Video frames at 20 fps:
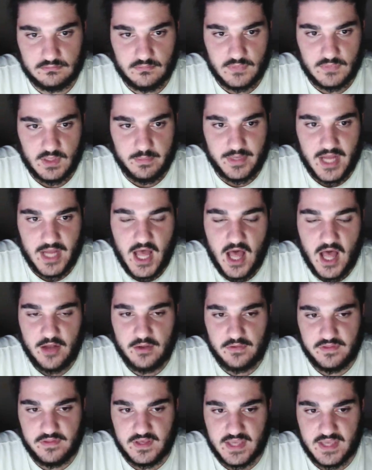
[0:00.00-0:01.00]
but I
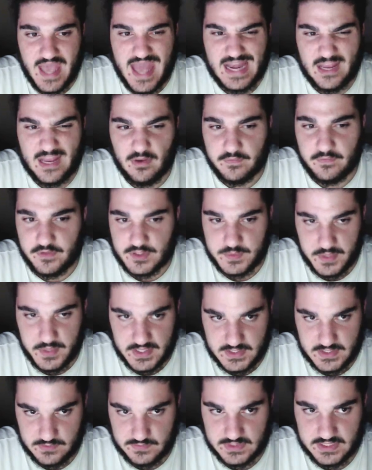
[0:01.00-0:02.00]
don't think any of those
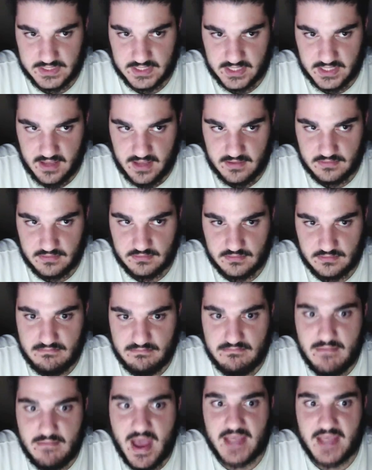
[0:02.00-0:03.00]
players are really going to get
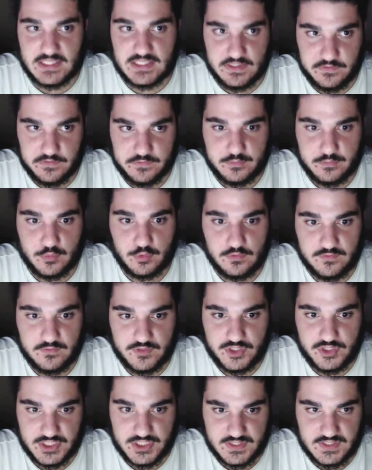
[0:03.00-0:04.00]
massive
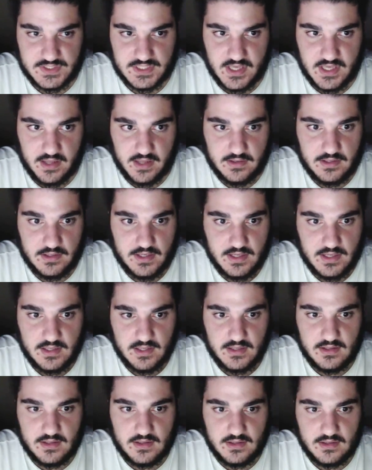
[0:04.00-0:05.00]
moves just yet.
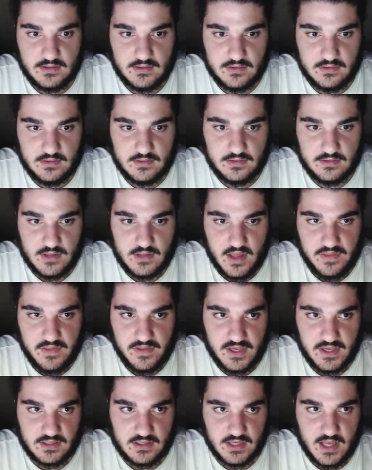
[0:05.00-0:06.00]
I
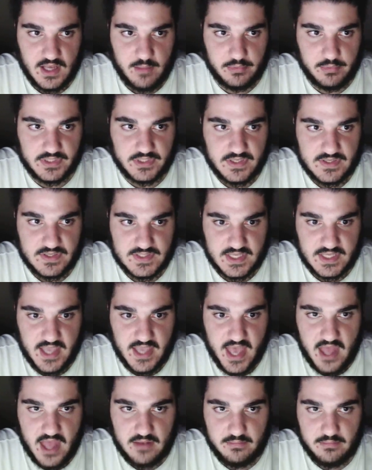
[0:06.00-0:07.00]
think in a couple of years they
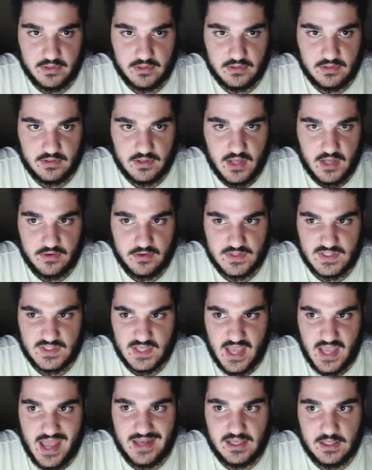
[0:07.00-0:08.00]
can, but I don't
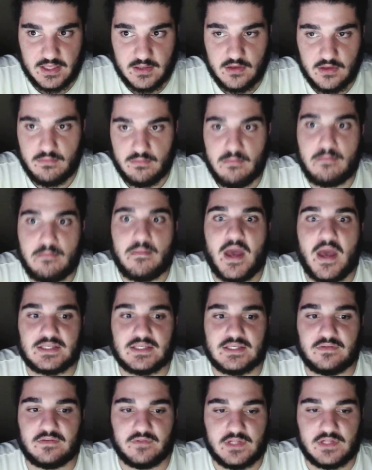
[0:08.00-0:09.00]
see any
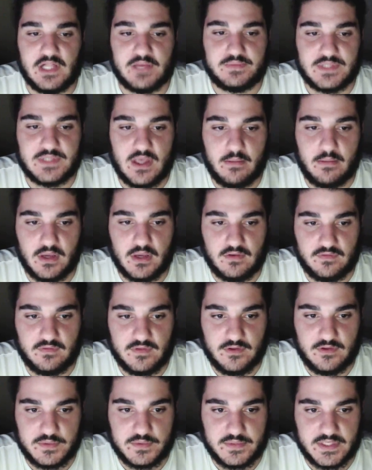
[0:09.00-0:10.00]
massive clubs coming in
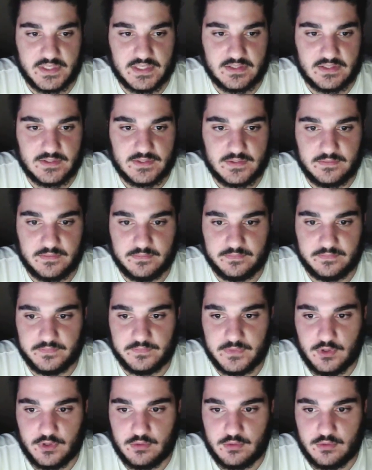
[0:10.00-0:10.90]
for those players. Could